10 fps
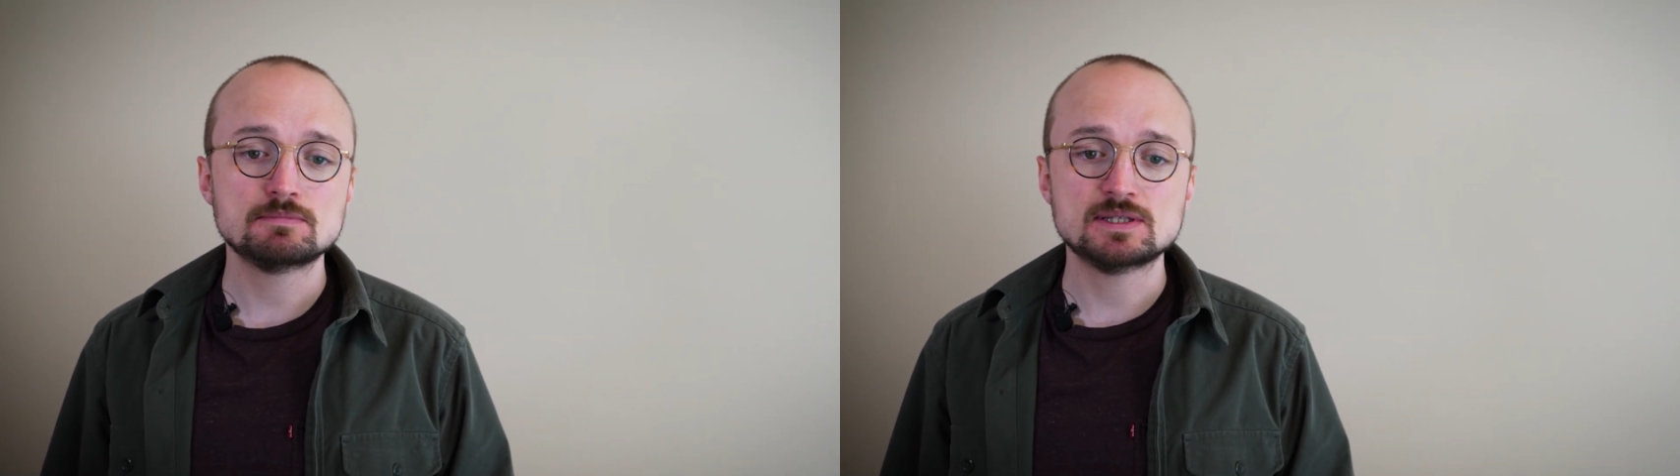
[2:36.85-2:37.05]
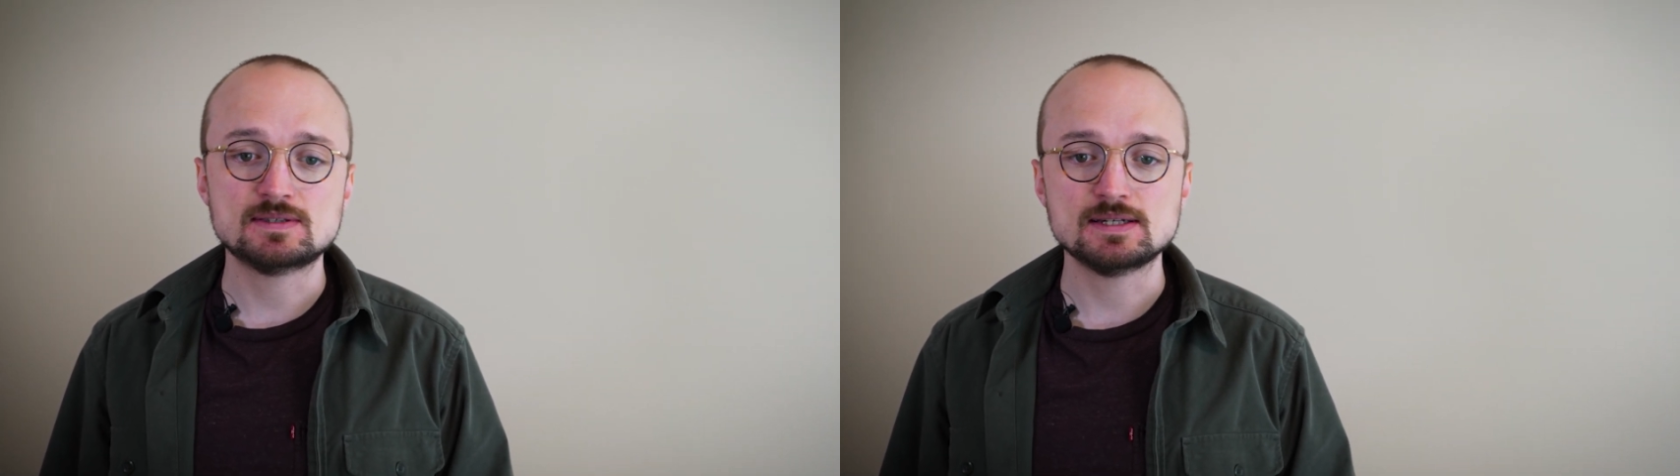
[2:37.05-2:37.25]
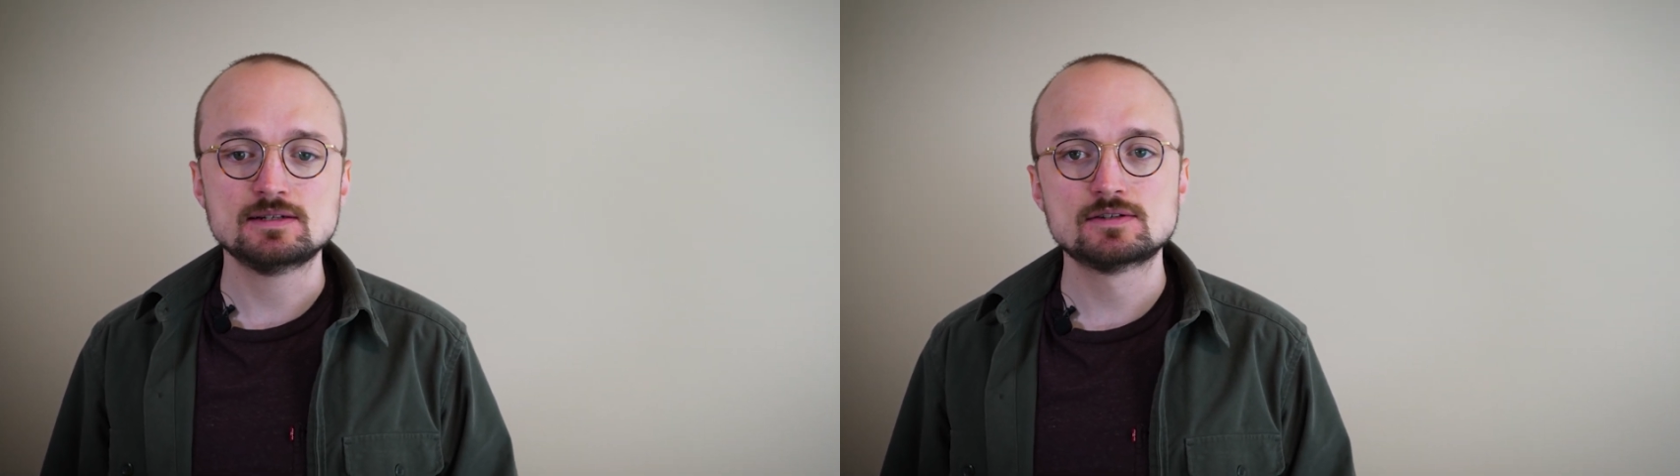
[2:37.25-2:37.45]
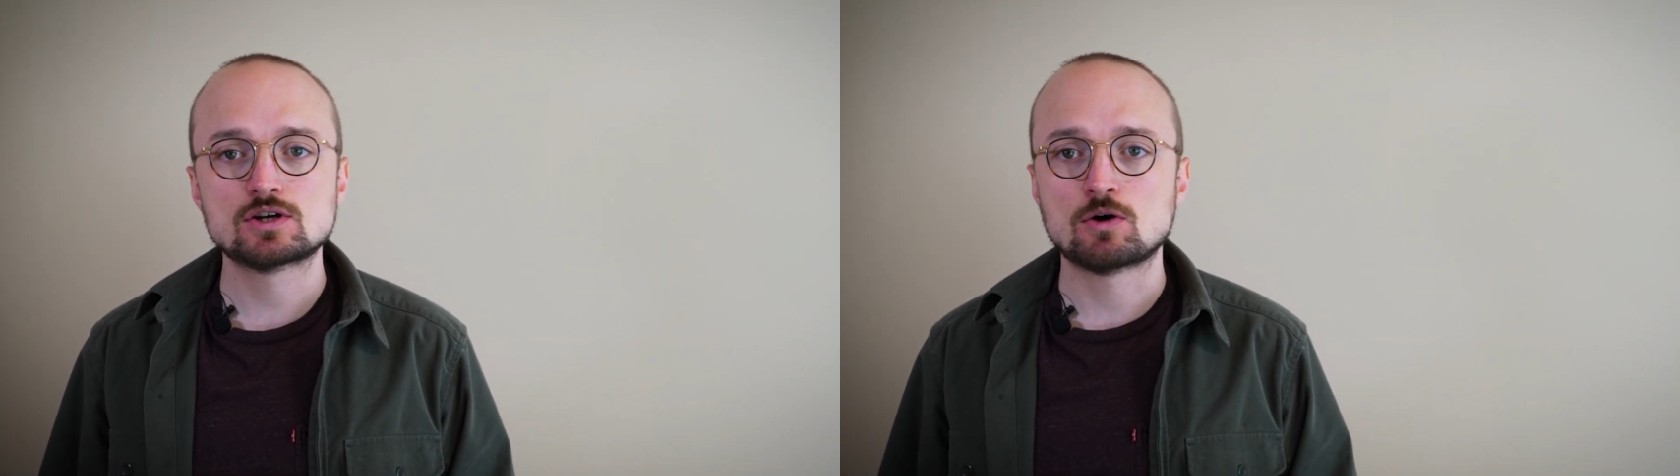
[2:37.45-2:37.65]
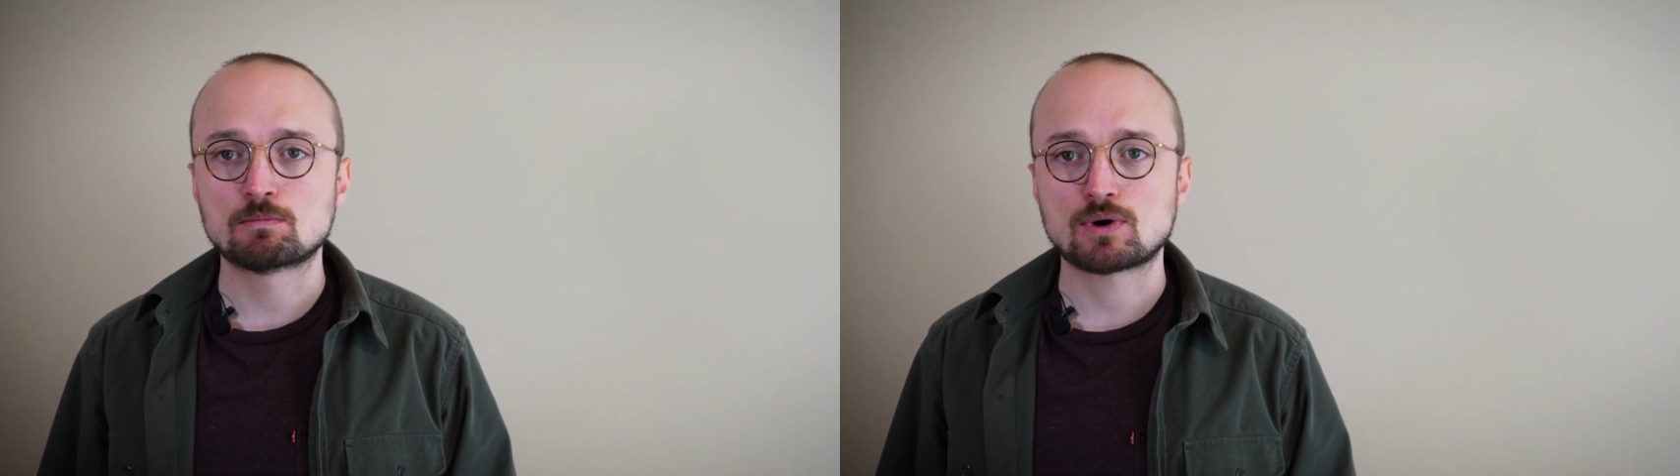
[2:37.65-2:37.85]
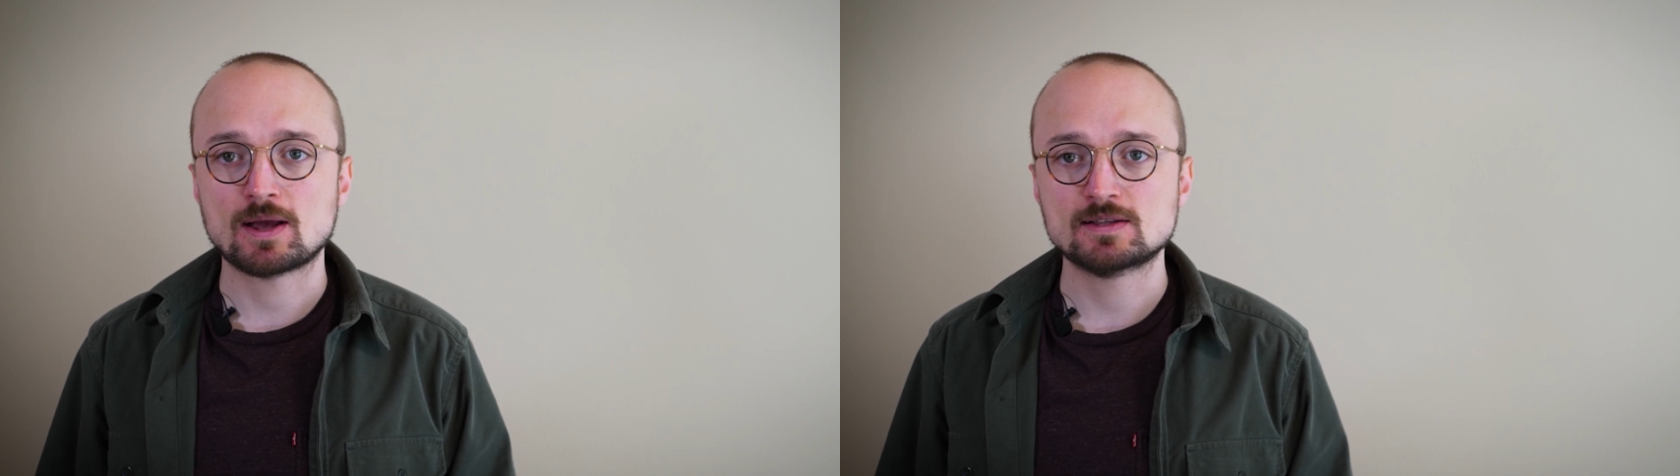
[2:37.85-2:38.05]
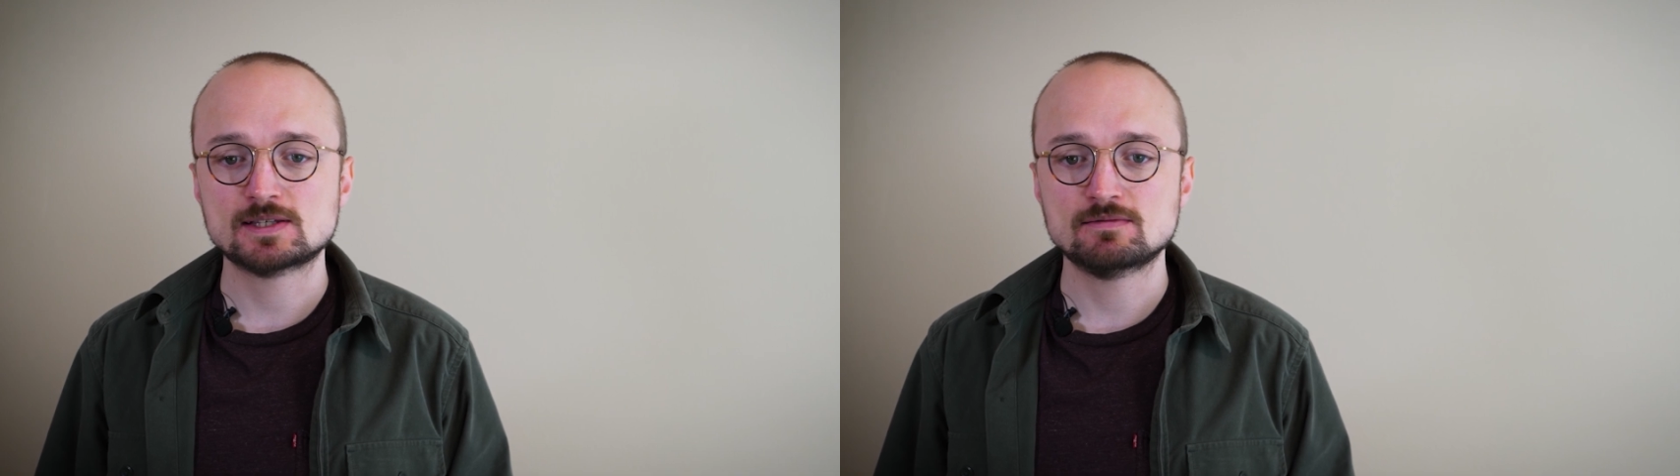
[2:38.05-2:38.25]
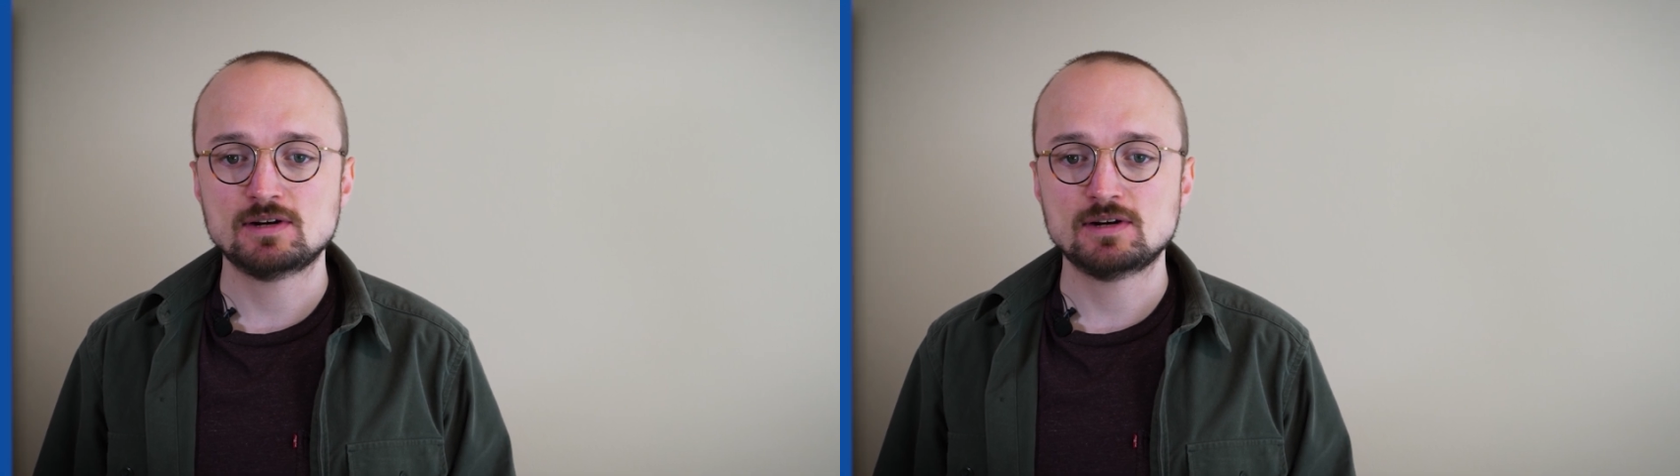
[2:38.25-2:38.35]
be seen as a comprehensive